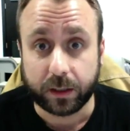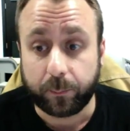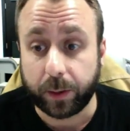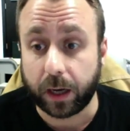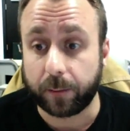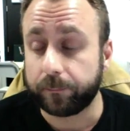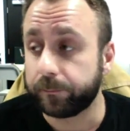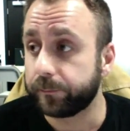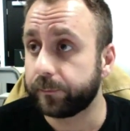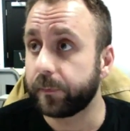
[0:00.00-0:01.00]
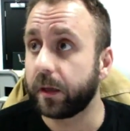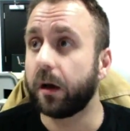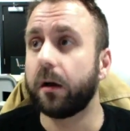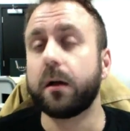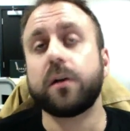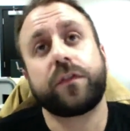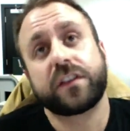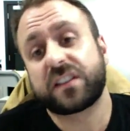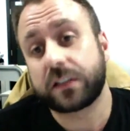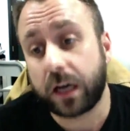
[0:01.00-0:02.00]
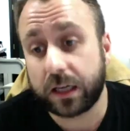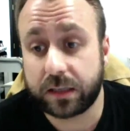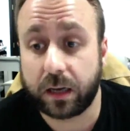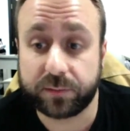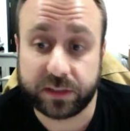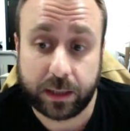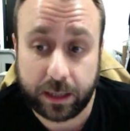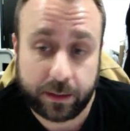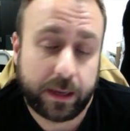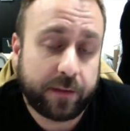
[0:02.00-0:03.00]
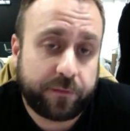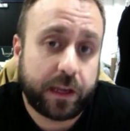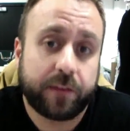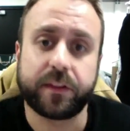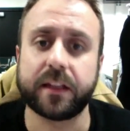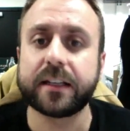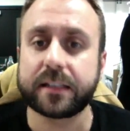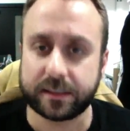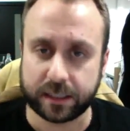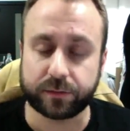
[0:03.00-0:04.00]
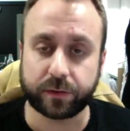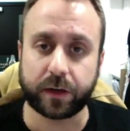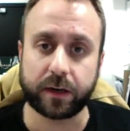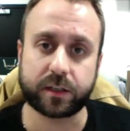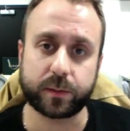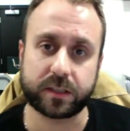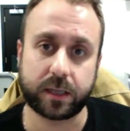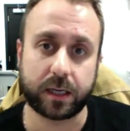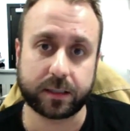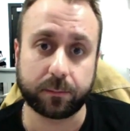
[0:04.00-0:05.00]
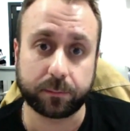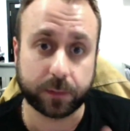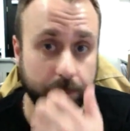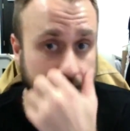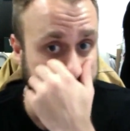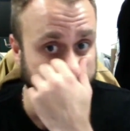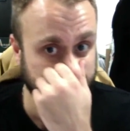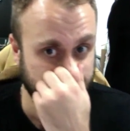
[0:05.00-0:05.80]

But for startups, if this is this referring to a startup company,